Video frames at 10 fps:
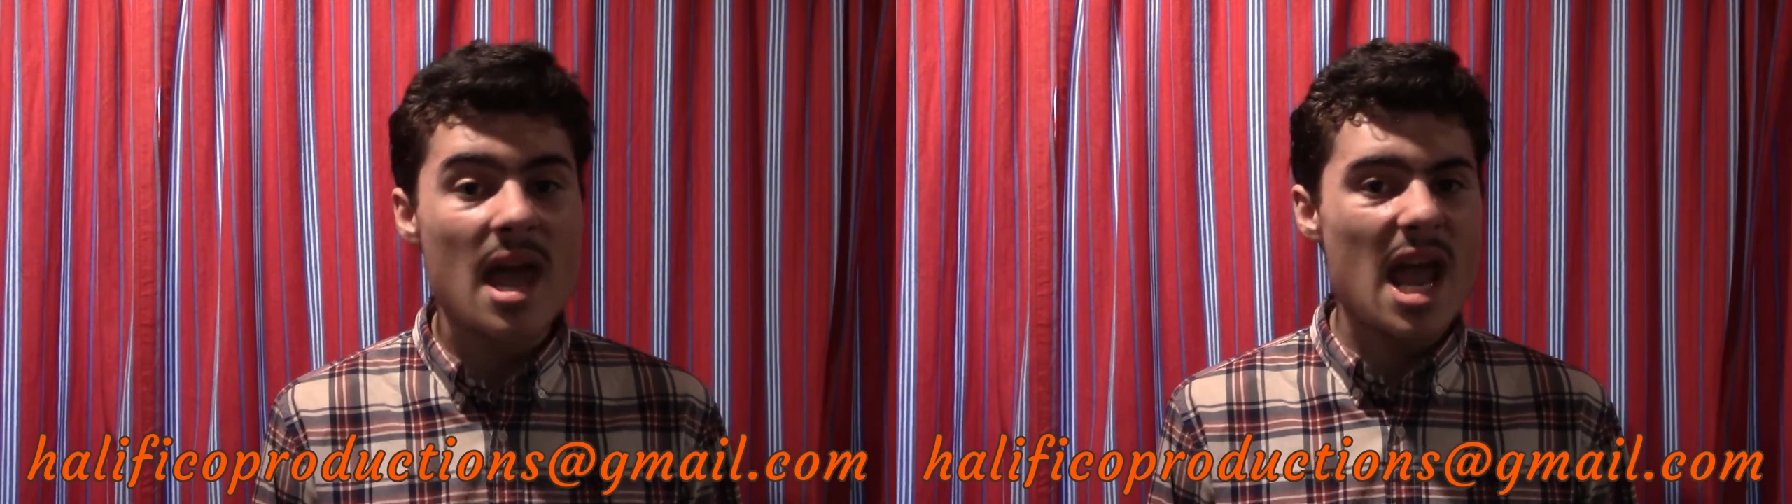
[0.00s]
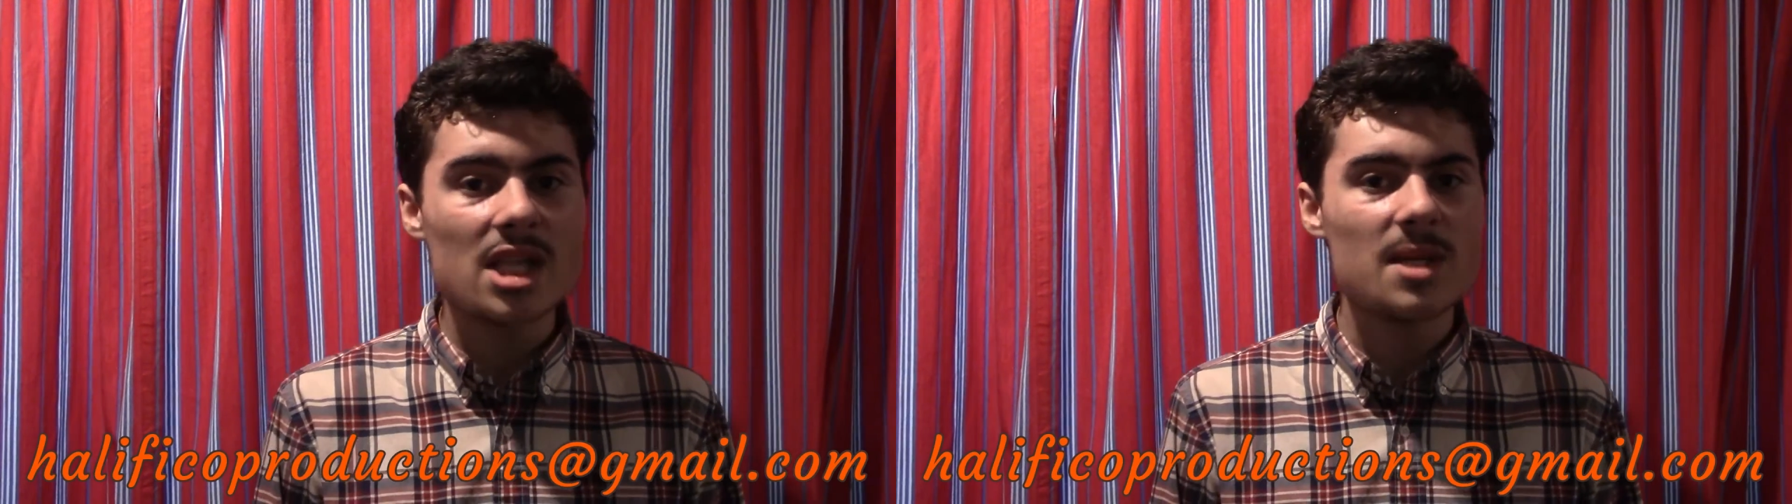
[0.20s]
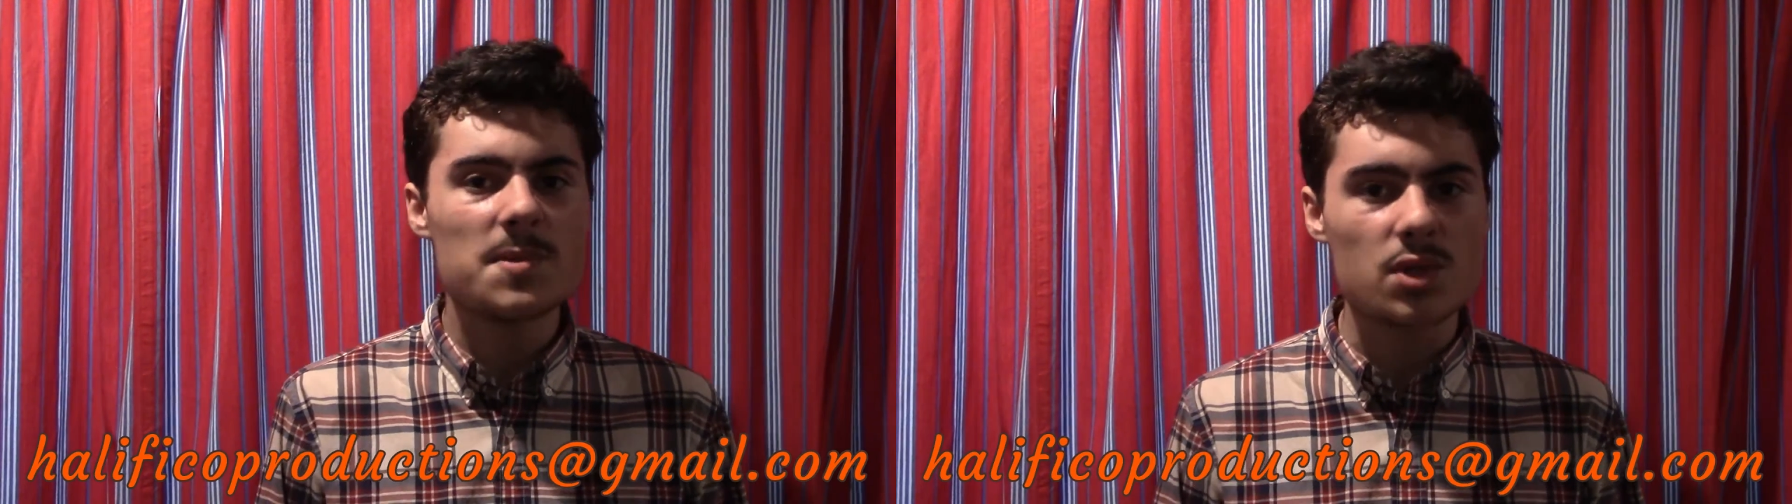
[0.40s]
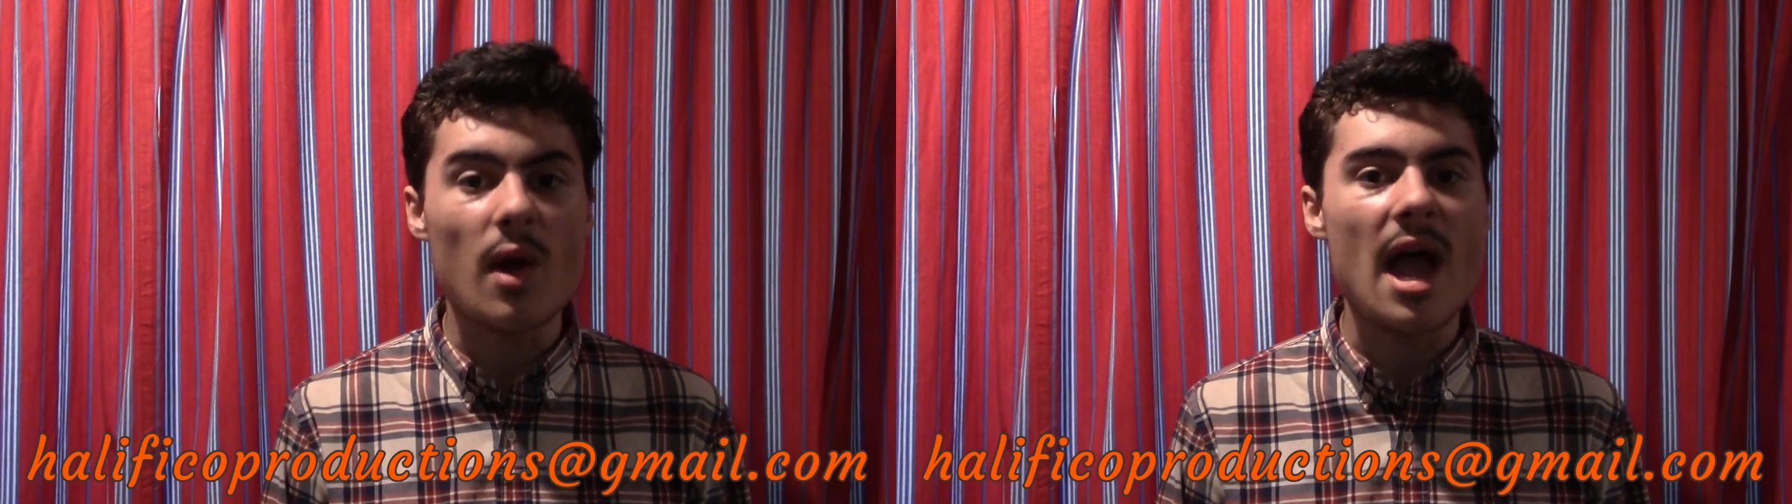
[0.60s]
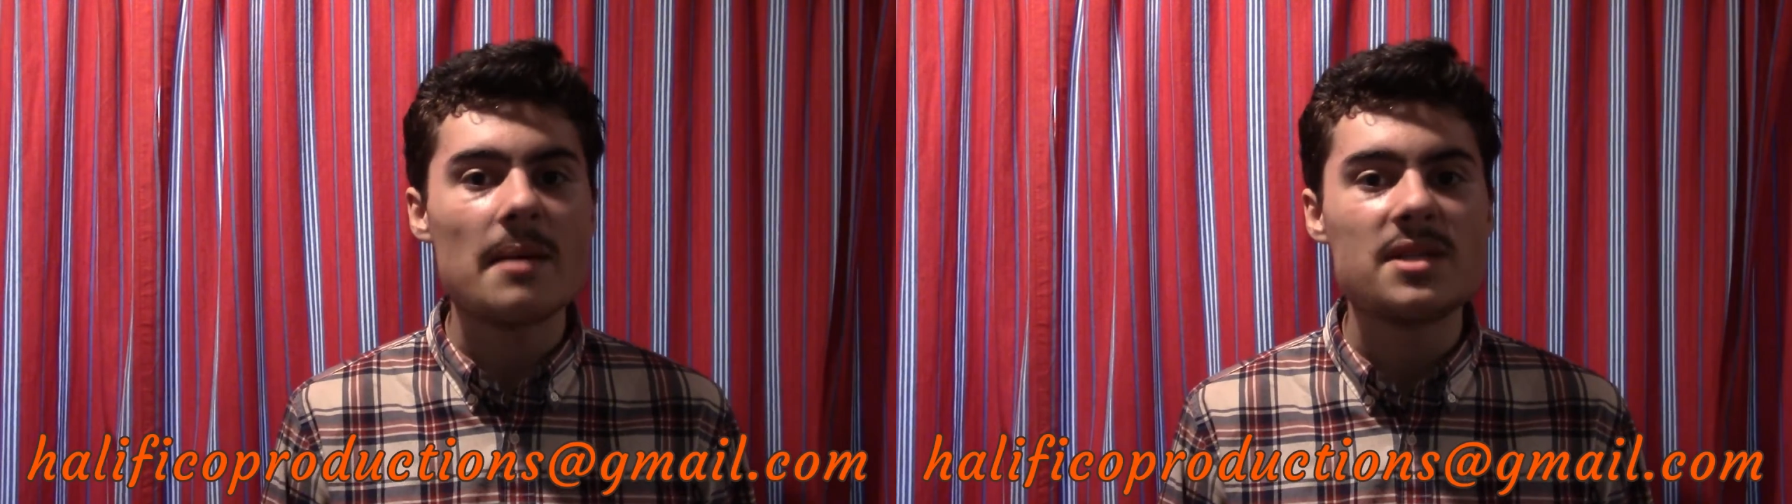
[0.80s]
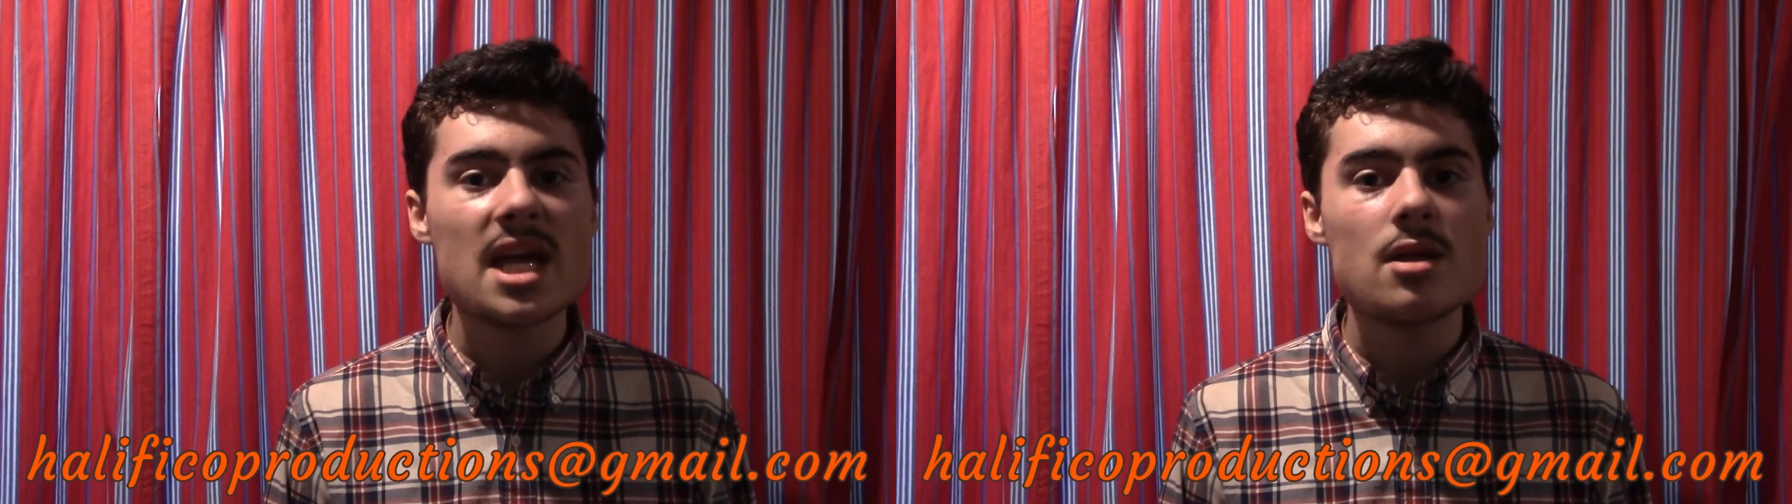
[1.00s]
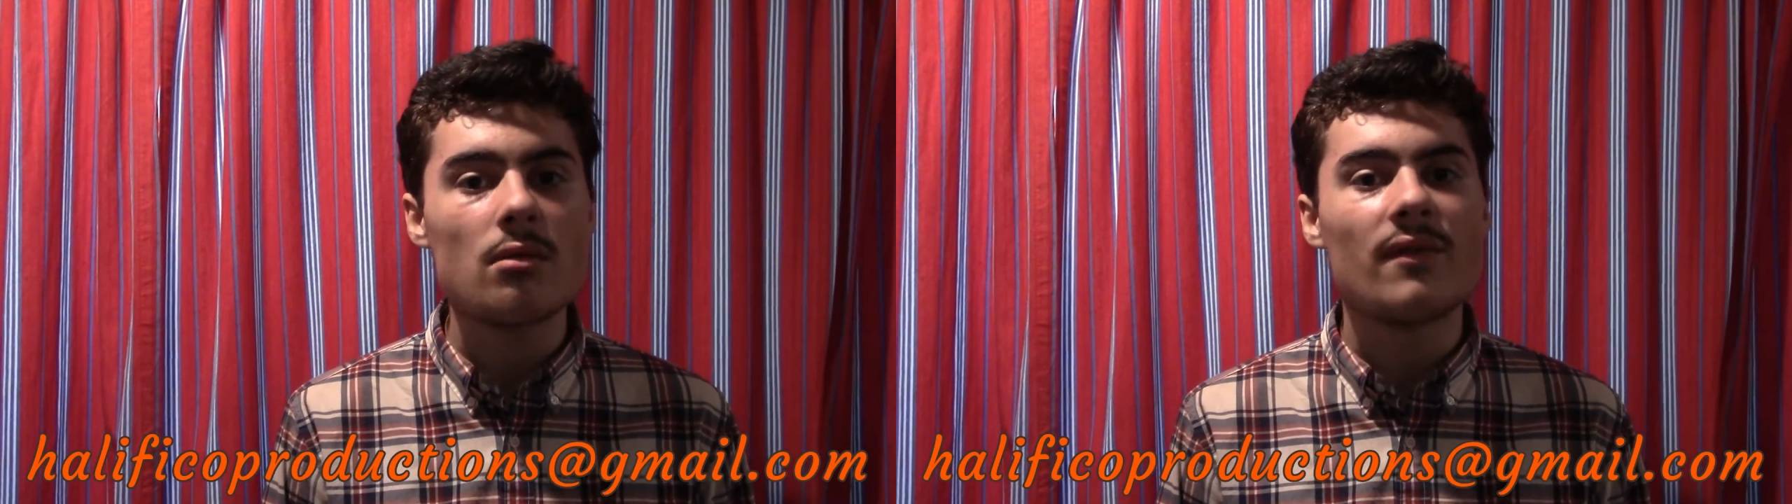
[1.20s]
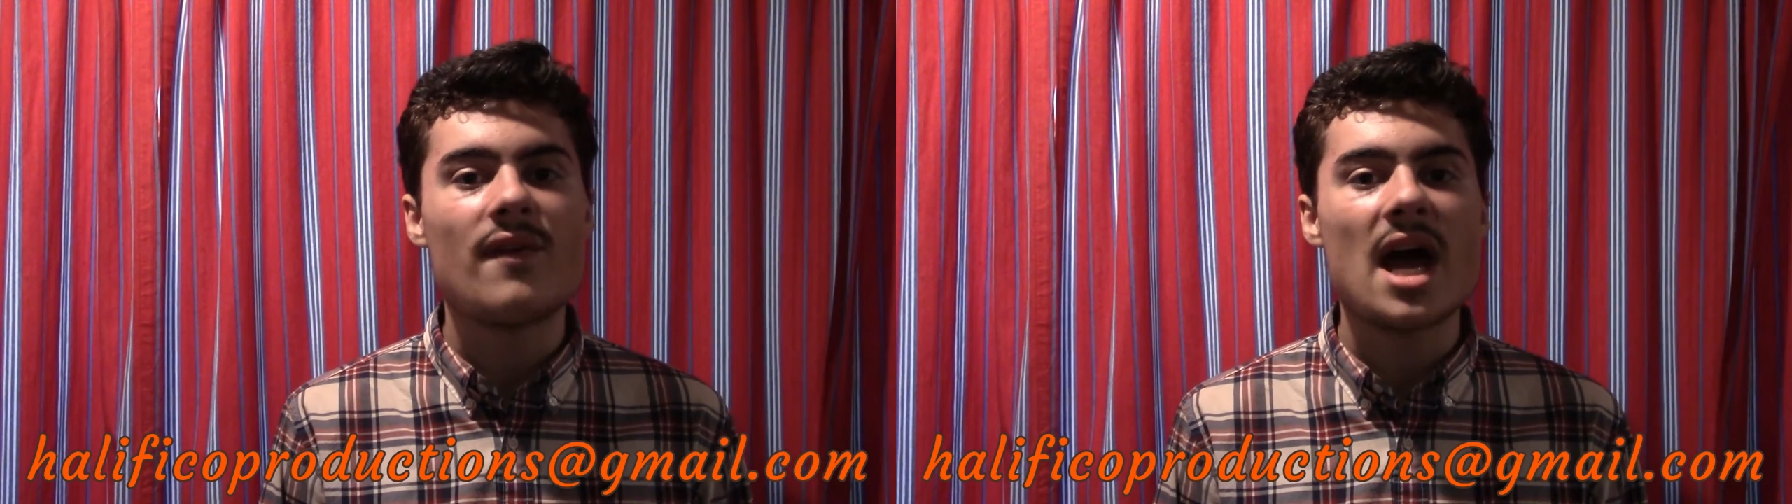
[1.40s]
and subscribe to get
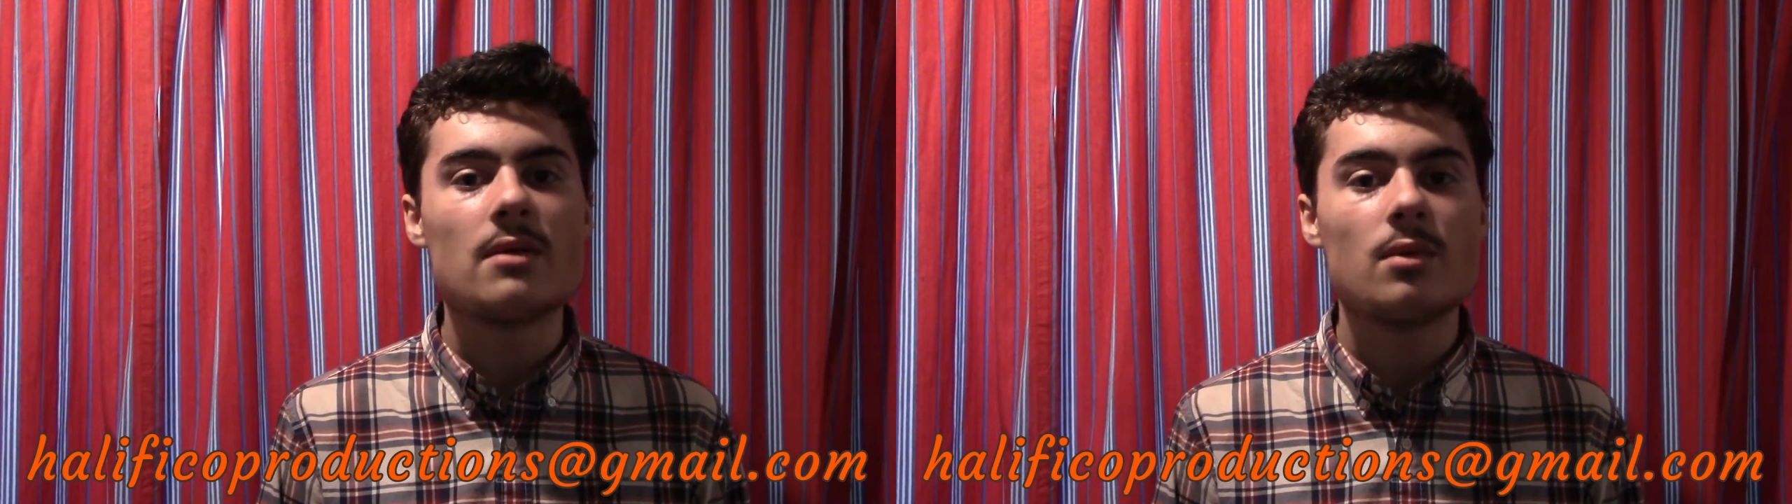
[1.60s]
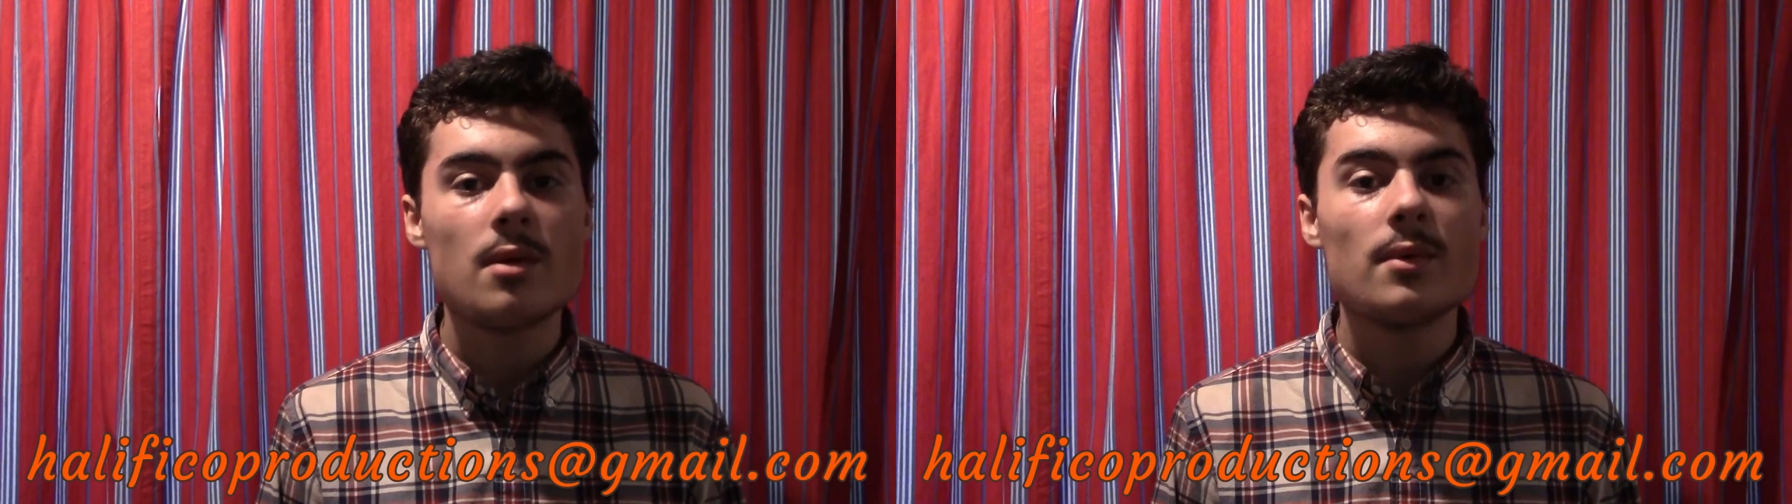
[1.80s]
notified when we